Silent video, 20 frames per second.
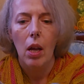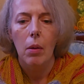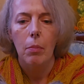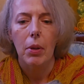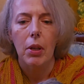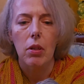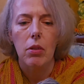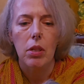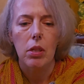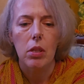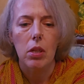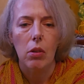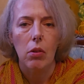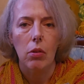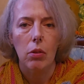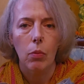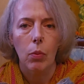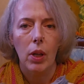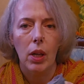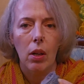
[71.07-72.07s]
because it's a
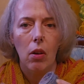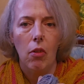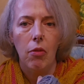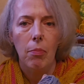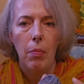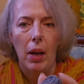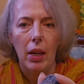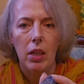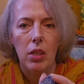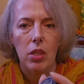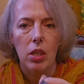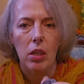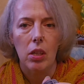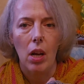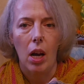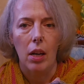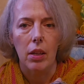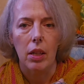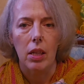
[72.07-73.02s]
good way of packaging yarn.